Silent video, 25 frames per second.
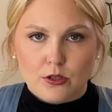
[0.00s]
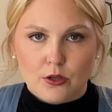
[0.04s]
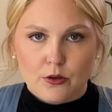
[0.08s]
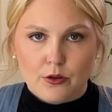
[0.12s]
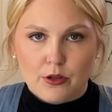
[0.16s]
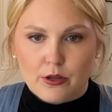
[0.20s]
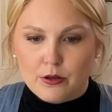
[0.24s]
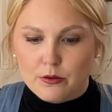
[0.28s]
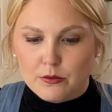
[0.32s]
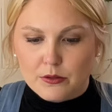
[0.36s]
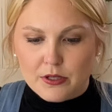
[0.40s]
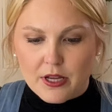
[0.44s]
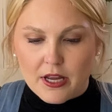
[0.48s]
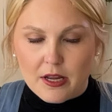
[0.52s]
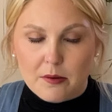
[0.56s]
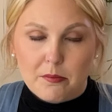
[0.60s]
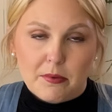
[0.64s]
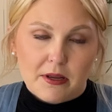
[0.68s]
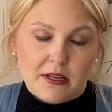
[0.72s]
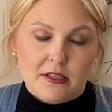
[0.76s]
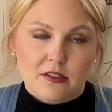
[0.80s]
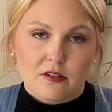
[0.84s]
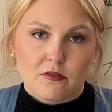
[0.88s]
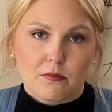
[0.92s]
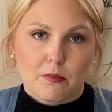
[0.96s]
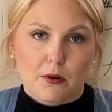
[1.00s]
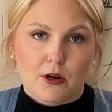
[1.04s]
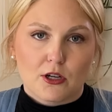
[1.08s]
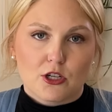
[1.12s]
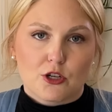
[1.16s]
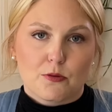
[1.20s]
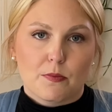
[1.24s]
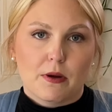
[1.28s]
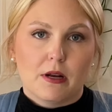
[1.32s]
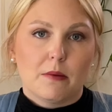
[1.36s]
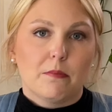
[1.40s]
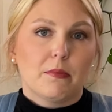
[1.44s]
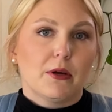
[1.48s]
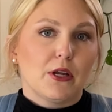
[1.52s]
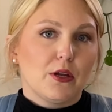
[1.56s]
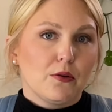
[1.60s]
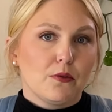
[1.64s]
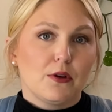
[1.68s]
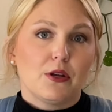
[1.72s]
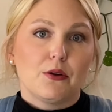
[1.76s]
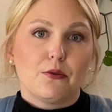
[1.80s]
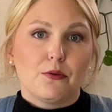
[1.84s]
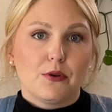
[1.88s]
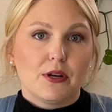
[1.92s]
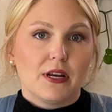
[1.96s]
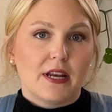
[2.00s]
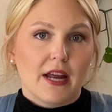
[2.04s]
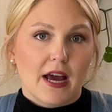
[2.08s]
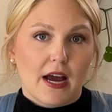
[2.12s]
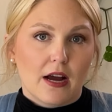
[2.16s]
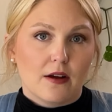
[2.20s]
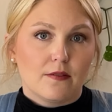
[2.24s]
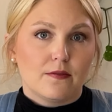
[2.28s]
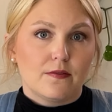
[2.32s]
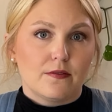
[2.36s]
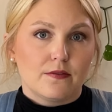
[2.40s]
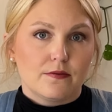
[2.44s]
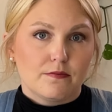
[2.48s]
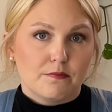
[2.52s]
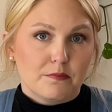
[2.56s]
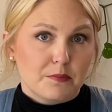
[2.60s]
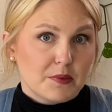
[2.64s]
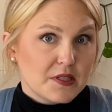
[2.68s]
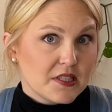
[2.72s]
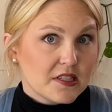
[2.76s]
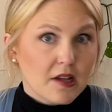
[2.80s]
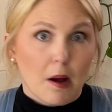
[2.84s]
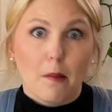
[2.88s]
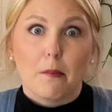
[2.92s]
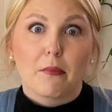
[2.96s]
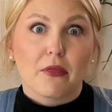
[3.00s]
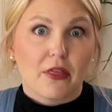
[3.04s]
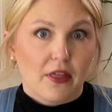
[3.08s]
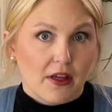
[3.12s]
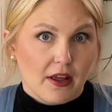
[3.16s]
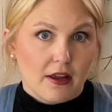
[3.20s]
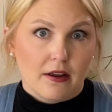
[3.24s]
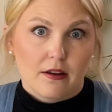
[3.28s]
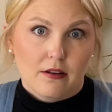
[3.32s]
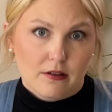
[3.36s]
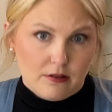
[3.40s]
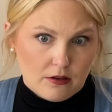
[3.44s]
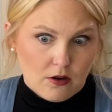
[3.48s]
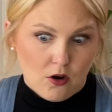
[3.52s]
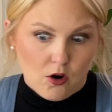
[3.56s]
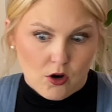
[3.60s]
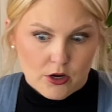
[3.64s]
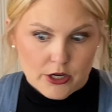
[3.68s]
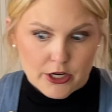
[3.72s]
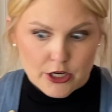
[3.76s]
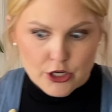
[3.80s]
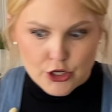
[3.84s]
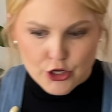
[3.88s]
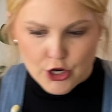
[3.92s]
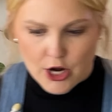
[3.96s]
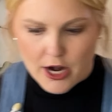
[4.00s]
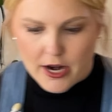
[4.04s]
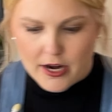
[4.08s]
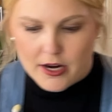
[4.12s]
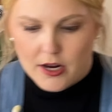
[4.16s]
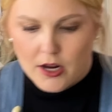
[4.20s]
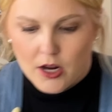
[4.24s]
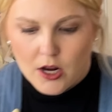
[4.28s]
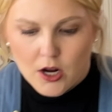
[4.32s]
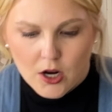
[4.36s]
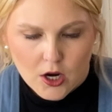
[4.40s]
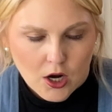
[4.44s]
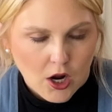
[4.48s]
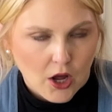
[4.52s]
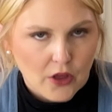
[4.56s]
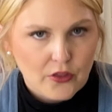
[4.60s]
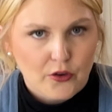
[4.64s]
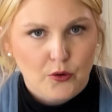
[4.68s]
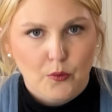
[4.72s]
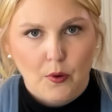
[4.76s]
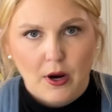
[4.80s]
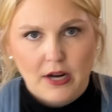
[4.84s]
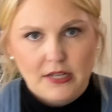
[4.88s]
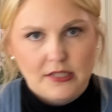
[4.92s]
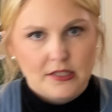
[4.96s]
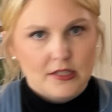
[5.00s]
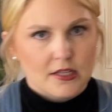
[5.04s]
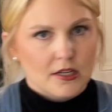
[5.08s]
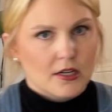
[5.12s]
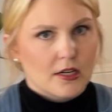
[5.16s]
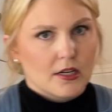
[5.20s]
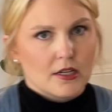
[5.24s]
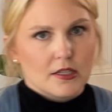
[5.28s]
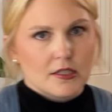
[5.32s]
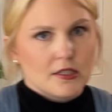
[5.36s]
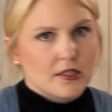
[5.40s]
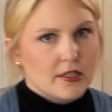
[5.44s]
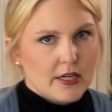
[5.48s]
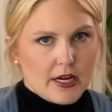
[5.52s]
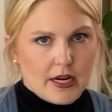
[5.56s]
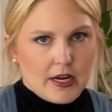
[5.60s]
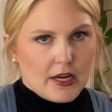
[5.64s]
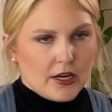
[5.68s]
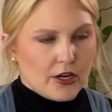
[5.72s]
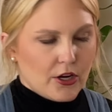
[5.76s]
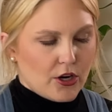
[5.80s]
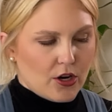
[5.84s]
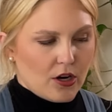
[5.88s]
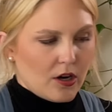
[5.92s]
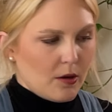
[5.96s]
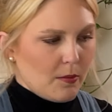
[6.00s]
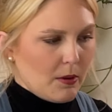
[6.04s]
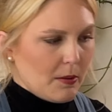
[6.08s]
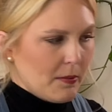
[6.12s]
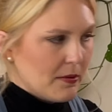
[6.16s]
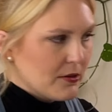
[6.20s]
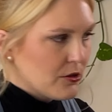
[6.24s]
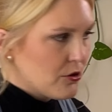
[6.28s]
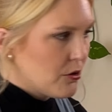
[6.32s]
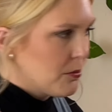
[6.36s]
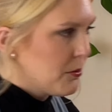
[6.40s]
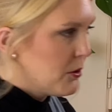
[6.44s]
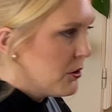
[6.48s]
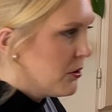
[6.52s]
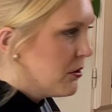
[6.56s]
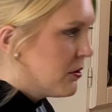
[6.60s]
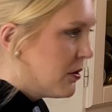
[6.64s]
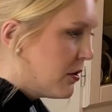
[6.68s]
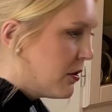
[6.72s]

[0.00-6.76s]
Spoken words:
use a piece of parchment, but you do need to have something on your tray. Otherwise they're gonna stick and you're gonna be miserable.